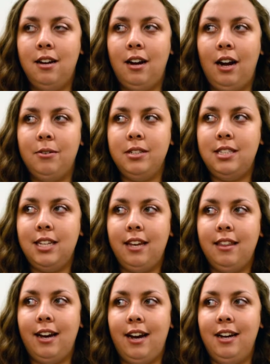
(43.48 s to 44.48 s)
I would say
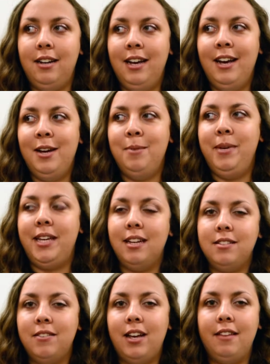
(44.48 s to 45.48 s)
that
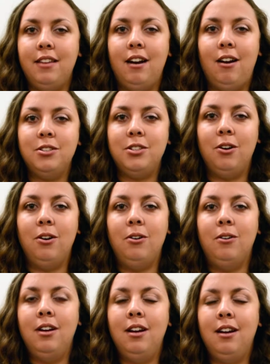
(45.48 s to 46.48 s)
because of that
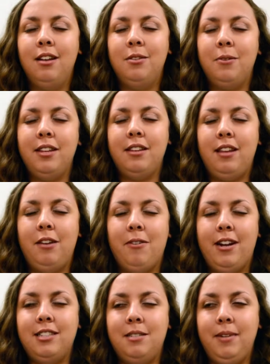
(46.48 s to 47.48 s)
also the way that they
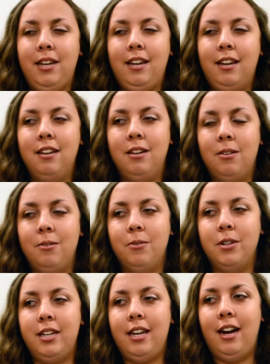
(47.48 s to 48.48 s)
raised me,
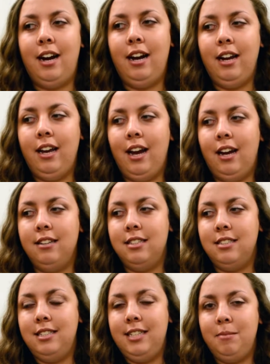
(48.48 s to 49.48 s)
really I had
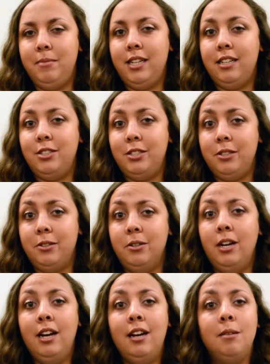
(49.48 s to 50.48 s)
this deep need to
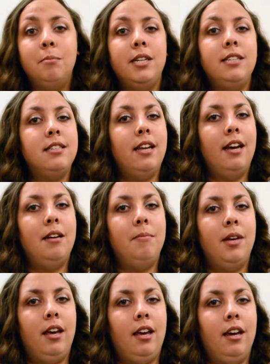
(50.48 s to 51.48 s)
please them
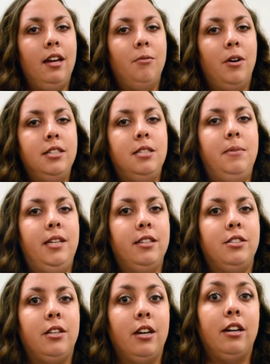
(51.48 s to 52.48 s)
and want to be
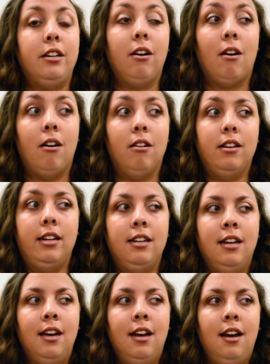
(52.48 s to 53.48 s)
this good girl, and
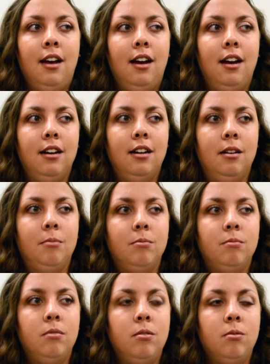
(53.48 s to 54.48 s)

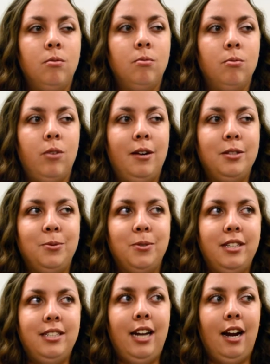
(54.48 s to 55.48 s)
I was
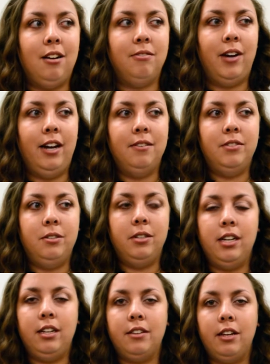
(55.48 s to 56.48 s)
really terrified of doing
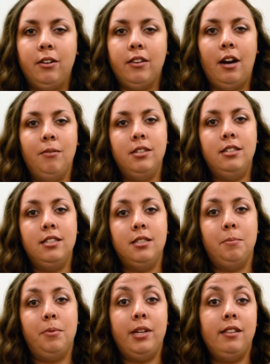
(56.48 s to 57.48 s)
anything that would
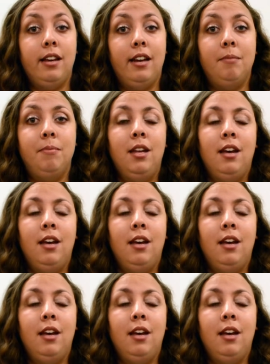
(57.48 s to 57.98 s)
disappoint them